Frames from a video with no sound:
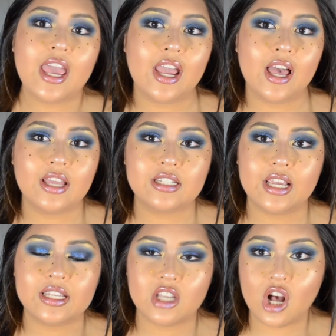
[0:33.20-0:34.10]
and
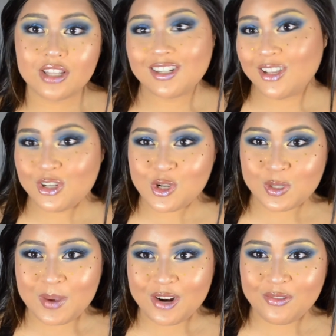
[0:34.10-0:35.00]
it's a constellation
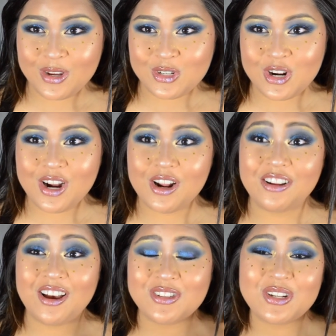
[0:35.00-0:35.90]
inspired face chart
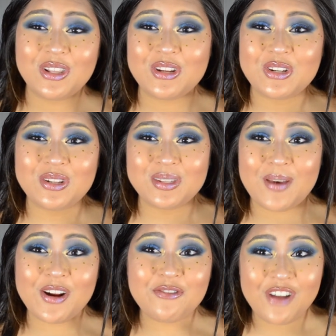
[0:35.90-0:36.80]
and constellation
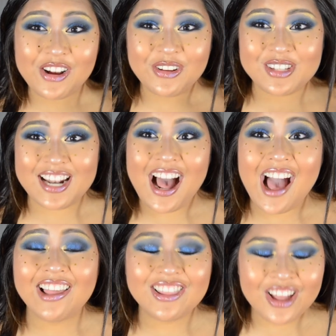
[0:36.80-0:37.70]
inspired freckles, and
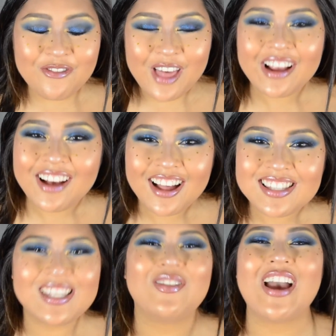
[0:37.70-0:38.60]
I love that
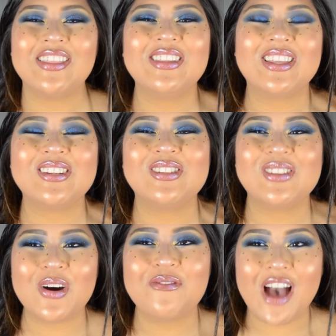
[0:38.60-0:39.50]
concept. I think that is
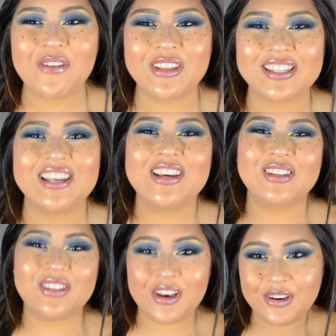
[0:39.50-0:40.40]
so fabulous.
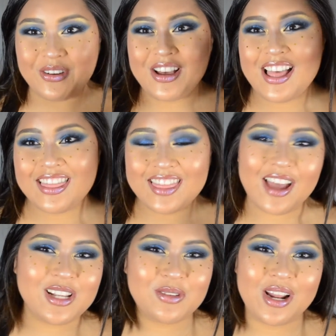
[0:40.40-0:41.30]
So
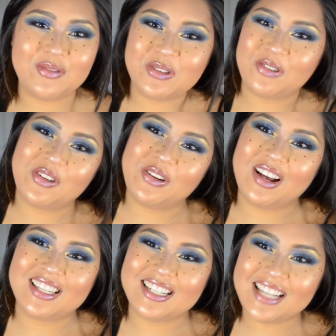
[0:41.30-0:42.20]
that is what I'm doing for you
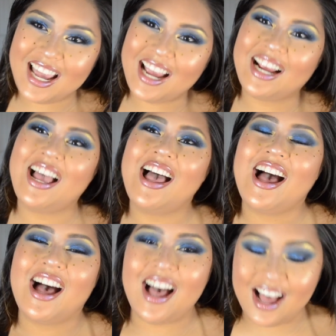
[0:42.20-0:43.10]
guys today.
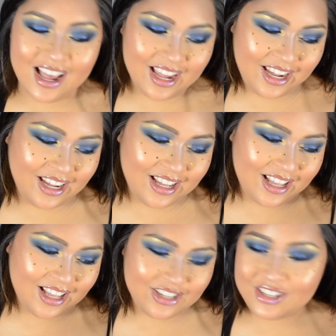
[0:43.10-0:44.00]
I
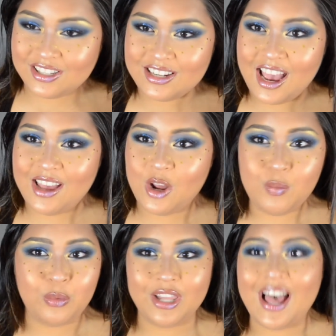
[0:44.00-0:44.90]
just had a
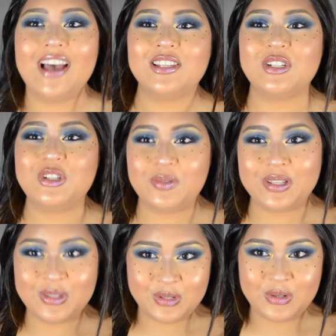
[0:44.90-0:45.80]
blast doing
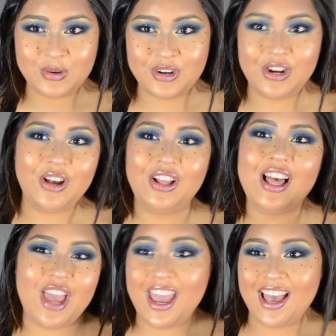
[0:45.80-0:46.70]
this tutorial,
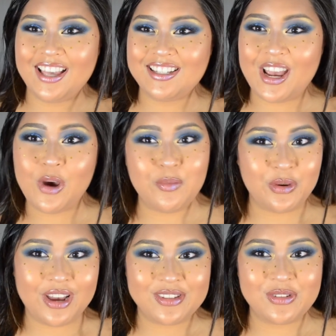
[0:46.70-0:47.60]
and I hope you
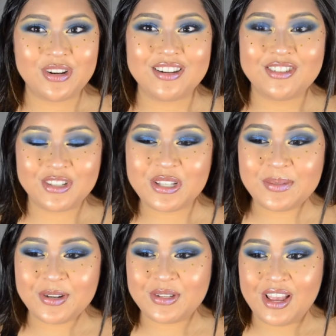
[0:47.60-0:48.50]
guys enjoyed it just as
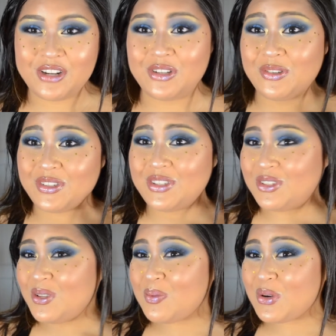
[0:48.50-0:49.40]
much as I do. It's
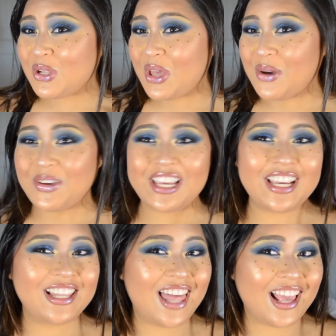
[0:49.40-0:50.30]
super
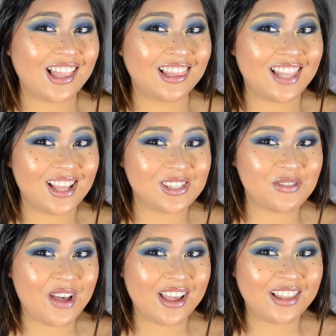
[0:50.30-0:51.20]
glowy, like lots of
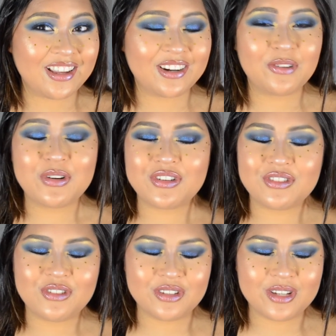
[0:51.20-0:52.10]
highlighter, which is
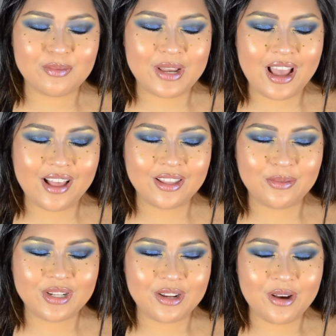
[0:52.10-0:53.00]
just up my alley.
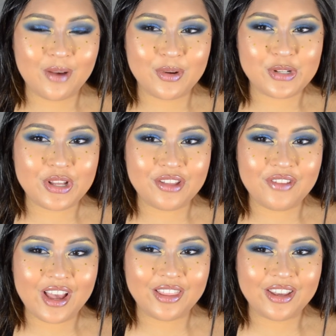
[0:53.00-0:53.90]
We know how much I love
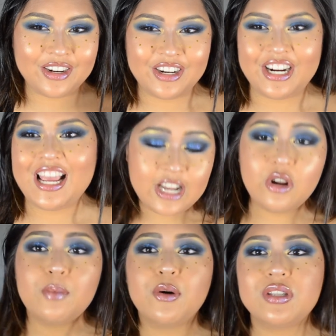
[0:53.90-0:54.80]
highlighter. I
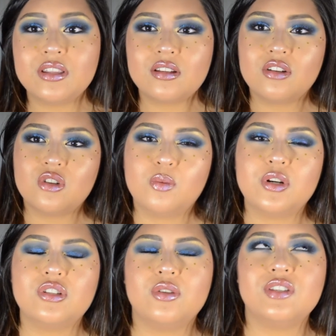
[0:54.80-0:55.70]
know I'm posting this in
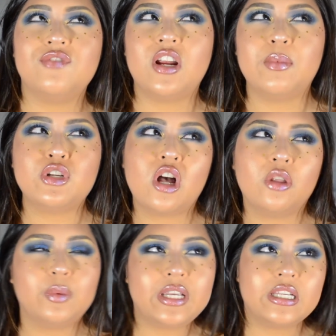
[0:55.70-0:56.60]
October, so it's very much
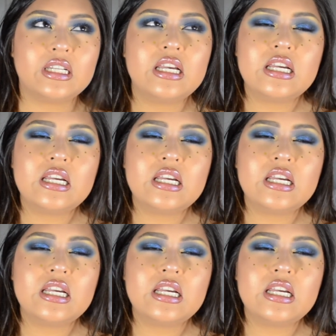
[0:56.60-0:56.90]
Halloween